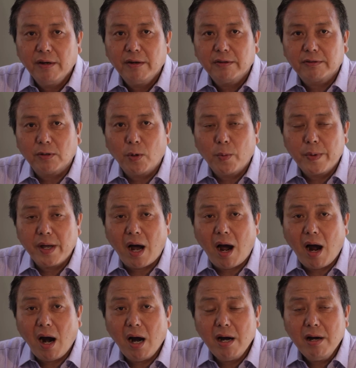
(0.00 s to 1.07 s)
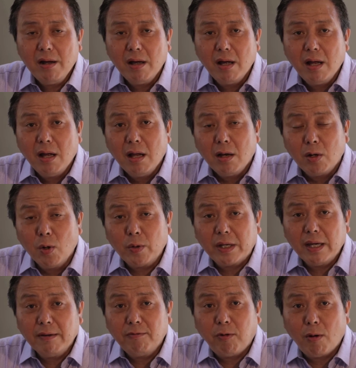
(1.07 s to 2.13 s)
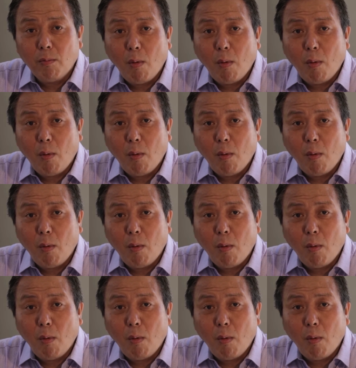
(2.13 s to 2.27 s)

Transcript: So we are looking for